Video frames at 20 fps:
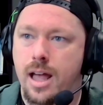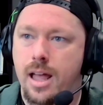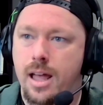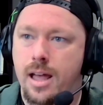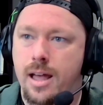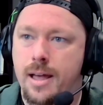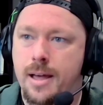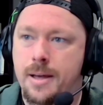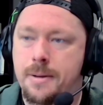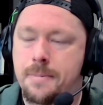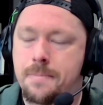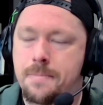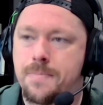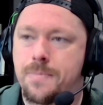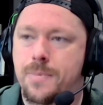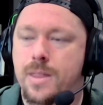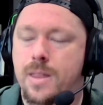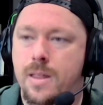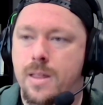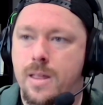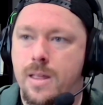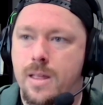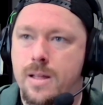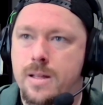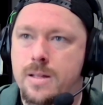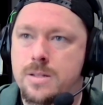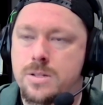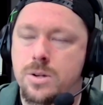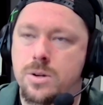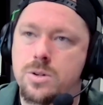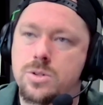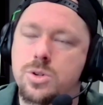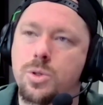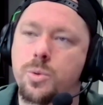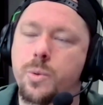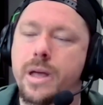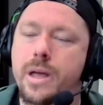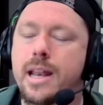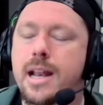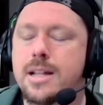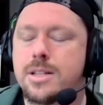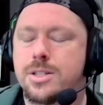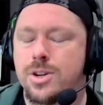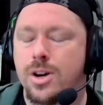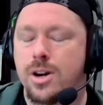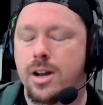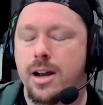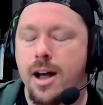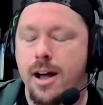Um, so the way that I started